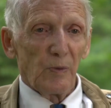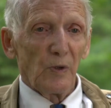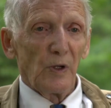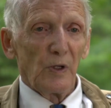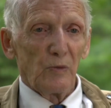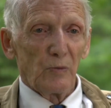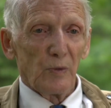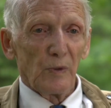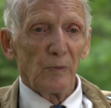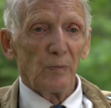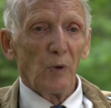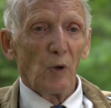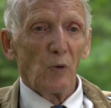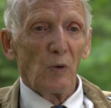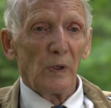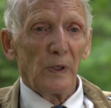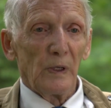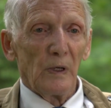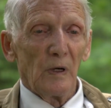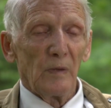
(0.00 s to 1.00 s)
planes were
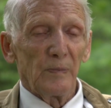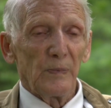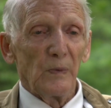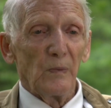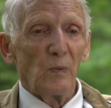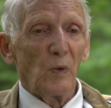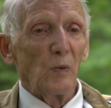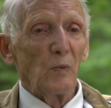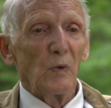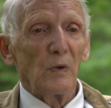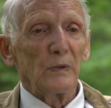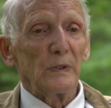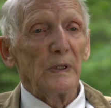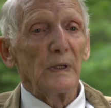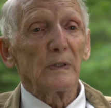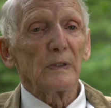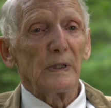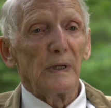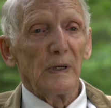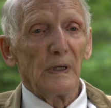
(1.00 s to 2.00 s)
blowing up, and we wanted to
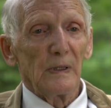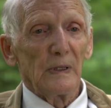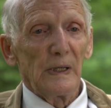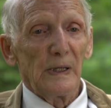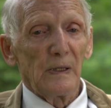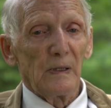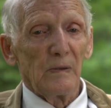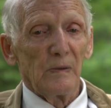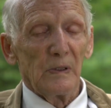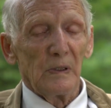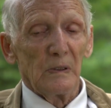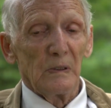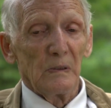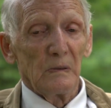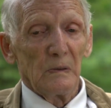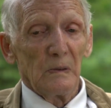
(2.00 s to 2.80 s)
get the hell out of there.